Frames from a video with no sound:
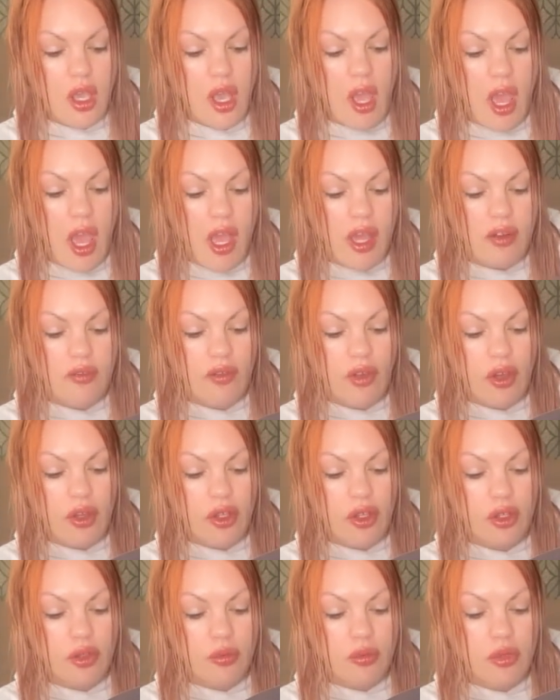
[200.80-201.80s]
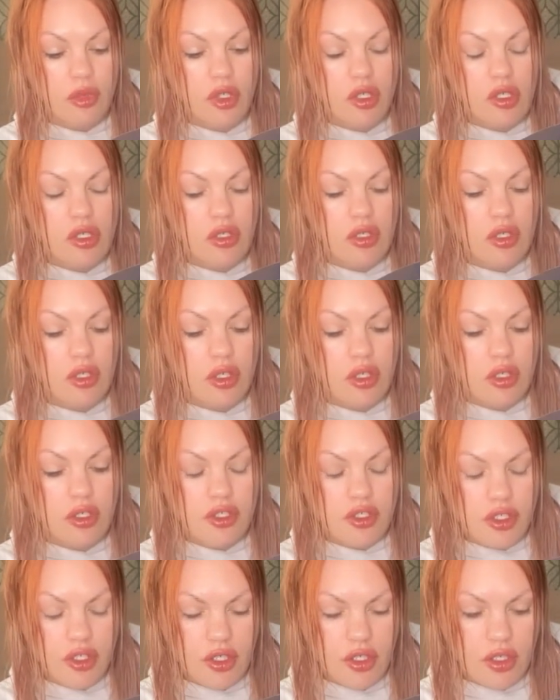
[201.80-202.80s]
Add volume.
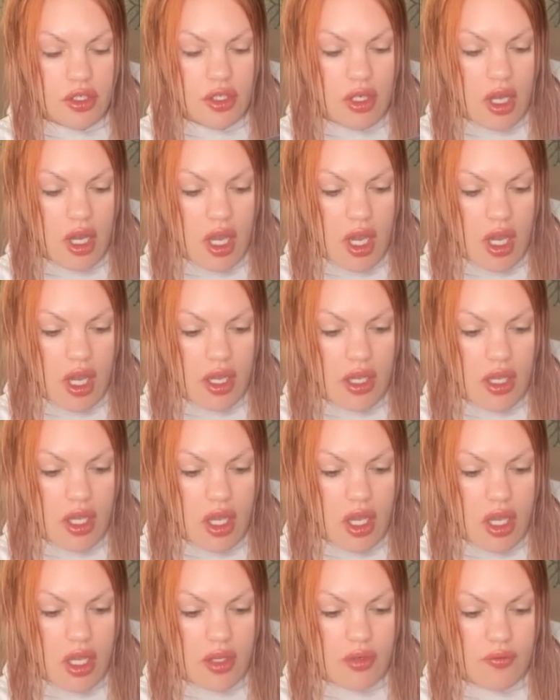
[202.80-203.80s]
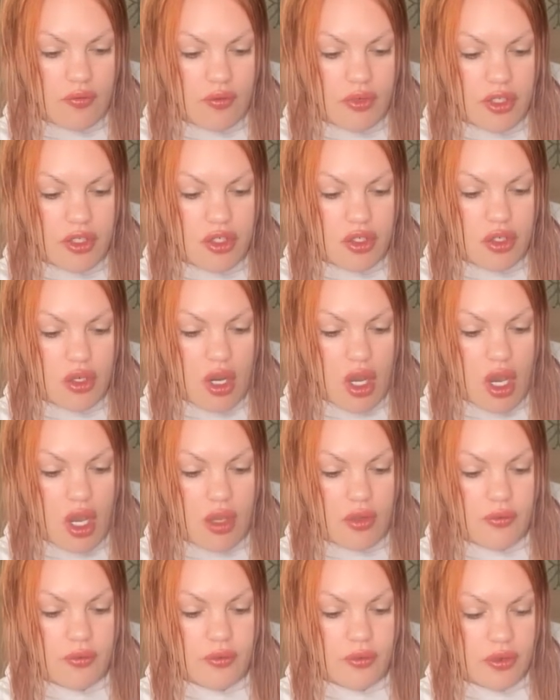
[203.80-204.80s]
Turn ion feature
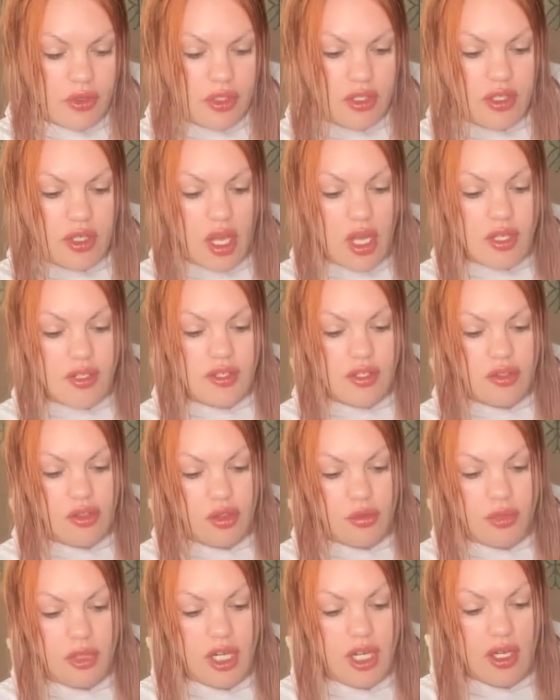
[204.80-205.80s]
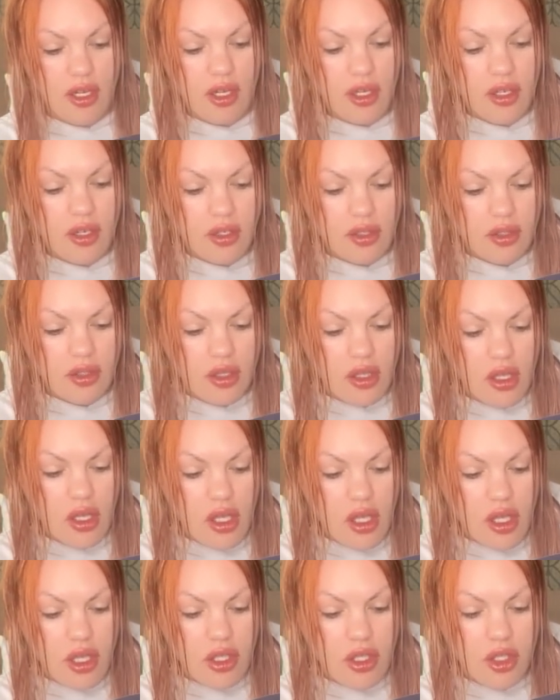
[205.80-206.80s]
off, not illuminated.
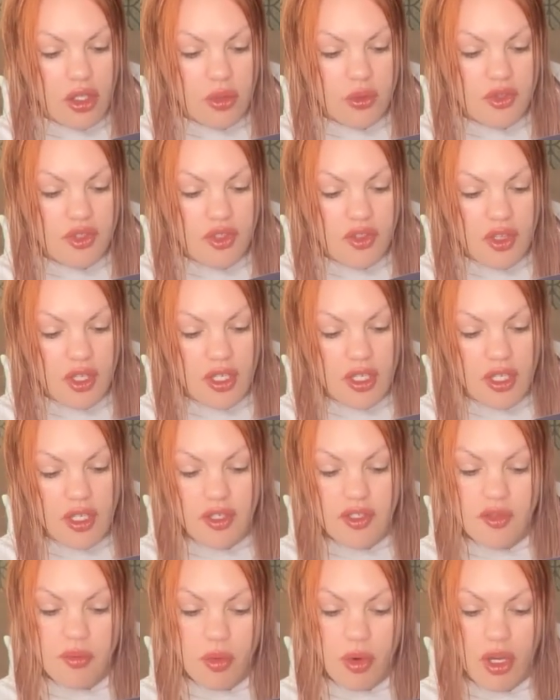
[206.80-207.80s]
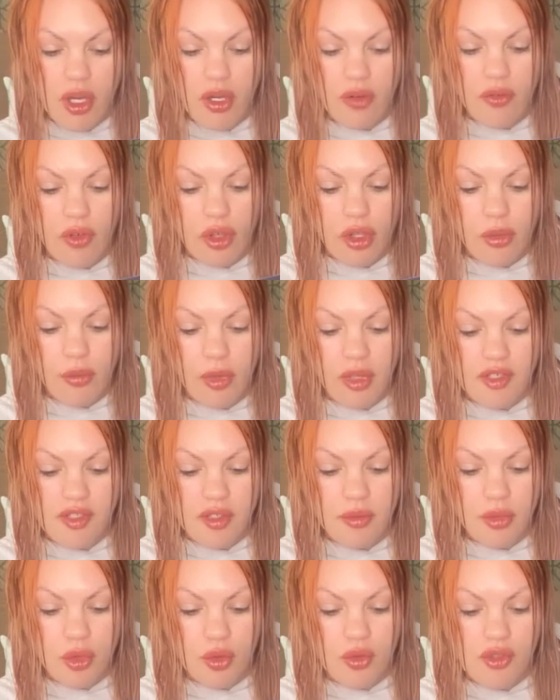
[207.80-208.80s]
Use thickening spray or
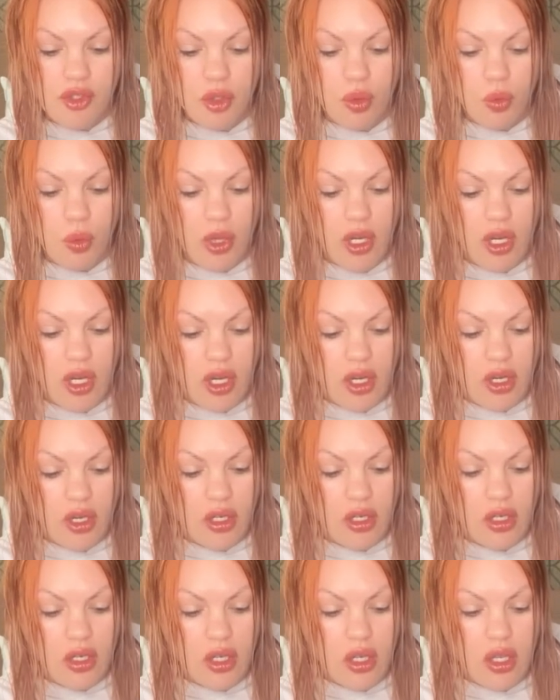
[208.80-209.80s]
volumizing mousse on wet hair.